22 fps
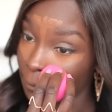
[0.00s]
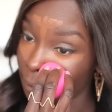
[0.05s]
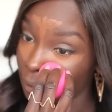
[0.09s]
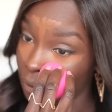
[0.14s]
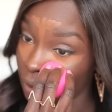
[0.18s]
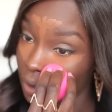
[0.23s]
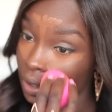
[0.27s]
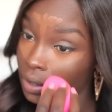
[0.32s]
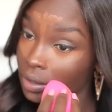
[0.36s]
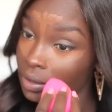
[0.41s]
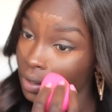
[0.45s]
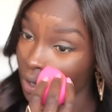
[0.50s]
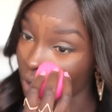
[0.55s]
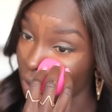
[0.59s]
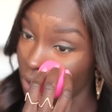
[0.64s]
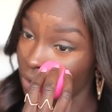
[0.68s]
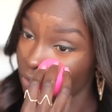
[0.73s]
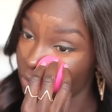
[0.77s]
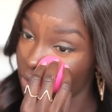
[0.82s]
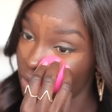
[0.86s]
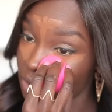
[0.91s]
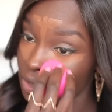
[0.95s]
blend
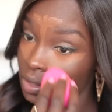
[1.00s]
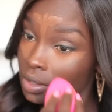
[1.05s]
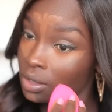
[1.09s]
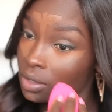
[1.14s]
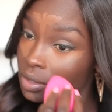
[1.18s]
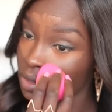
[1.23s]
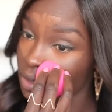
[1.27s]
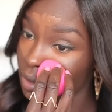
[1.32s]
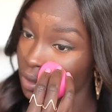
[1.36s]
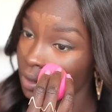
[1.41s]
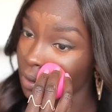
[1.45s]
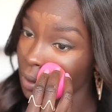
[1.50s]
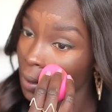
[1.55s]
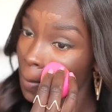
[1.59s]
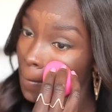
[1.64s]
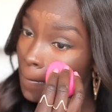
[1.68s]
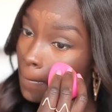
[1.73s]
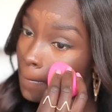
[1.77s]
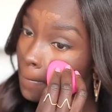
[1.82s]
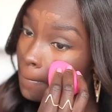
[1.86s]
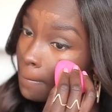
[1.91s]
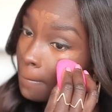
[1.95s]
out this concealer.
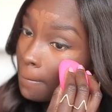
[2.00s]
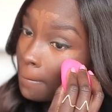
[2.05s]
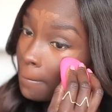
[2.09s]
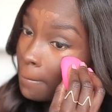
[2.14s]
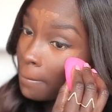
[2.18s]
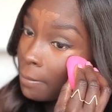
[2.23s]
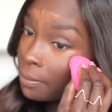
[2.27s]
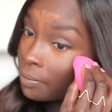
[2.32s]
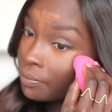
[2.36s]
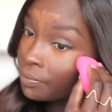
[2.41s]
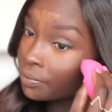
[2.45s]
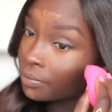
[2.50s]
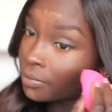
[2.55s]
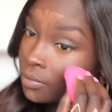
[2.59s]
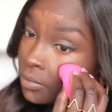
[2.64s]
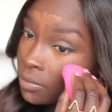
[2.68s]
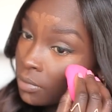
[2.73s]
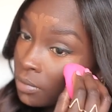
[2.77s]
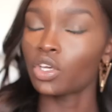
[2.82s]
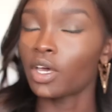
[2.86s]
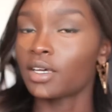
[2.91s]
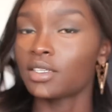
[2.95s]

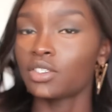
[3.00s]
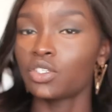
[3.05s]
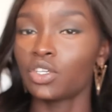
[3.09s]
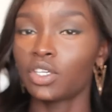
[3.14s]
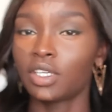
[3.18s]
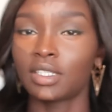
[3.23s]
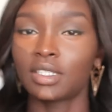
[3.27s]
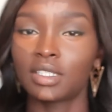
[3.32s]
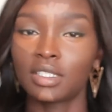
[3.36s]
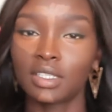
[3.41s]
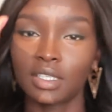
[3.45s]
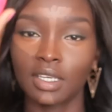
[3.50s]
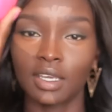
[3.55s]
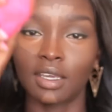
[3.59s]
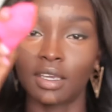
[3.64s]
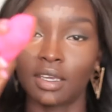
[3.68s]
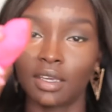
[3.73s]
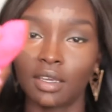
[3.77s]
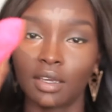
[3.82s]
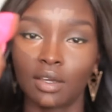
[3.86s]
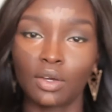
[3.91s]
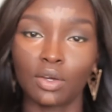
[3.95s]
So as you can
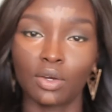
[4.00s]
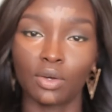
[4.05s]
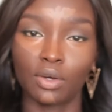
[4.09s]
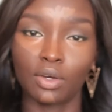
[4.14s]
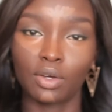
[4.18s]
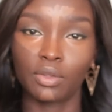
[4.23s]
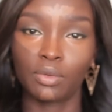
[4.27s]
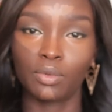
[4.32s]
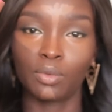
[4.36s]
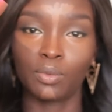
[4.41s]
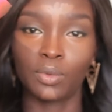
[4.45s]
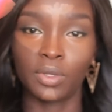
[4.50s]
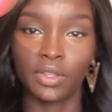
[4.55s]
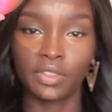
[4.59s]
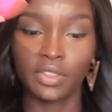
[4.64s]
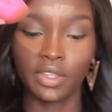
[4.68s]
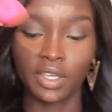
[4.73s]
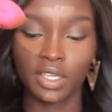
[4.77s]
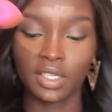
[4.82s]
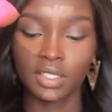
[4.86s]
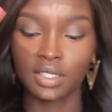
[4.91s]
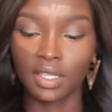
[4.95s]
see, with
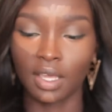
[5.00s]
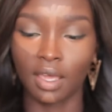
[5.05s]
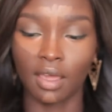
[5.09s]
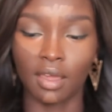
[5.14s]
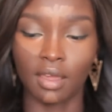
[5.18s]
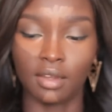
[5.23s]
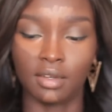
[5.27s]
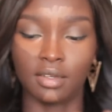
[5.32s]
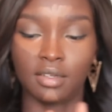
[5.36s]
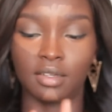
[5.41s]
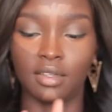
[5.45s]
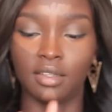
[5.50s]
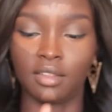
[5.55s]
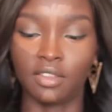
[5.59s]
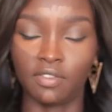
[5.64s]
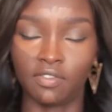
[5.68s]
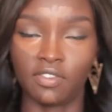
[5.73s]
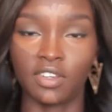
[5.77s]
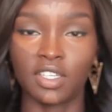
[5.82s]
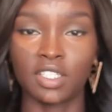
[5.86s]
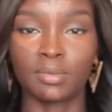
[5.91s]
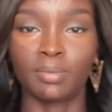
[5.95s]
this and
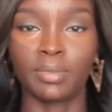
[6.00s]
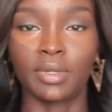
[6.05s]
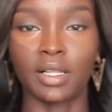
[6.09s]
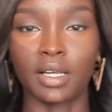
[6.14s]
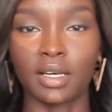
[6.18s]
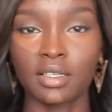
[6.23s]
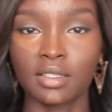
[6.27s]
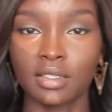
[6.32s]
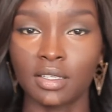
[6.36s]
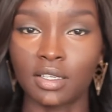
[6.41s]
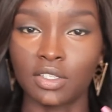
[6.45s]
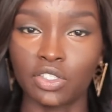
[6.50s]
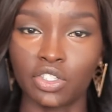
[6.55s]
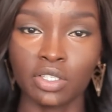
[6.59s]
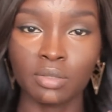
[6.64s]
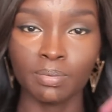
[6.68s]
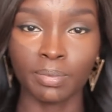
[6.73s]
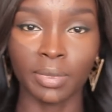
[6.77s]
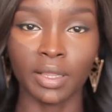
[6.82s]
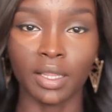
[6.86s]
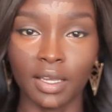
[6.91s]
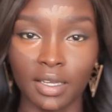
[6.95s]
the Fix Plus, it
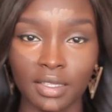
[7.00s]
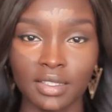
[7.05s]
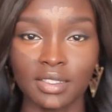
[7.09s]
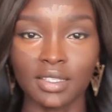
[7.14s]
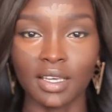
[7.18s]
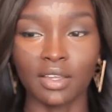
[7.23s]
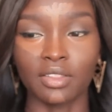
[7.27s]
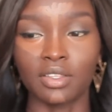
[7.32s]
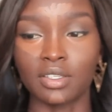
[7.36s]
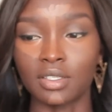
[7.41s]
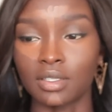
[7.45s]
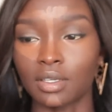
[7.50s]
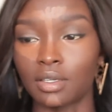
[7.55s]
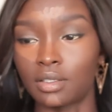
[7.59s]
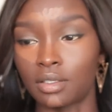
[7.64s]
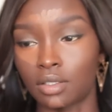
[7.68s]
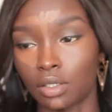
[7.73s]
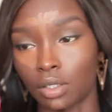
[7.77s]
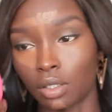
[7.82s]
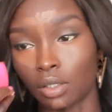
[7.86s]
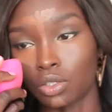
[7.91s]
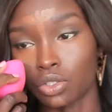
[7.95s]
just blends out this
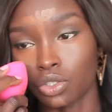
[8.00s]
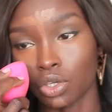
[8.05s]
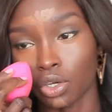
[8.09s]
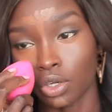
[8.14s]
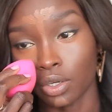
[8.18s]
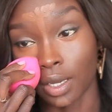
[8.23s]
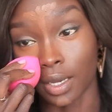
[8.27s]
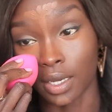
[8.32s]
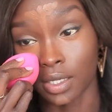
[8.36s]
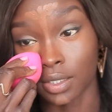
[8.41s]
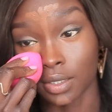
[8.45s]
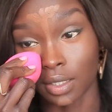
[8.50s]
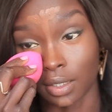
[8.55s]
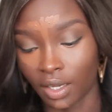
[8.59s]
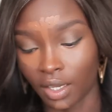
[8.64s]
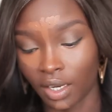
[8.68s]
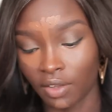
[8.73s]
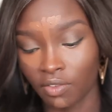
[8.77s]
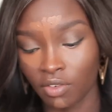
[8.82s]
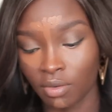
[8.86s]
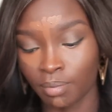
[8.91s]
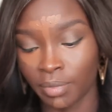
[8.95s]
concealer so nicely.
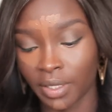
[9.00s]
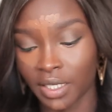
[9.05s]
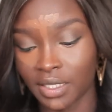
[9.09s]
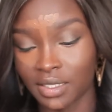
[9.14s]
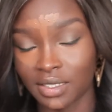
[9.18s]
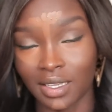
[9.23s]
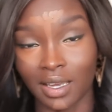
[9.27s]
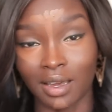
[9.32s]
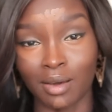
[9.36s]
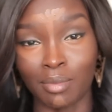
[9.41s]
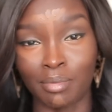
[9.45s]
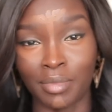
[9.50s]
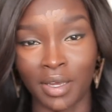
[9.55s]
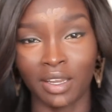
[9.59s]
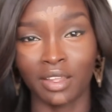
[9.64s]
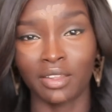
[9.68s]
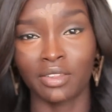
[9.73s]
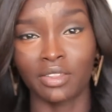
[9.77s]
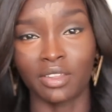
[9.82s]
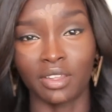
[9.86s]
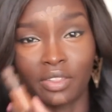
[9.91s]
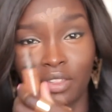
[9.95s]
It even blends out
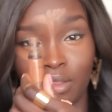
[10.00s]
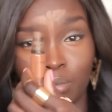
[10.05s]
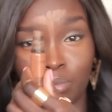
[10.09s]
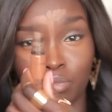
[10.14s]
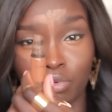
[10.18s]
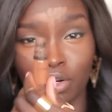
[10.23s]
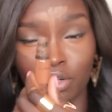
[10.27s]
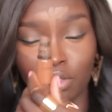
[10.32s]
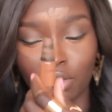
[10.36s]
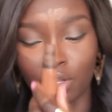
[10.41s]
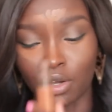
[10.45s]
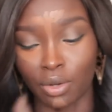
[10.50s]
better than the Pro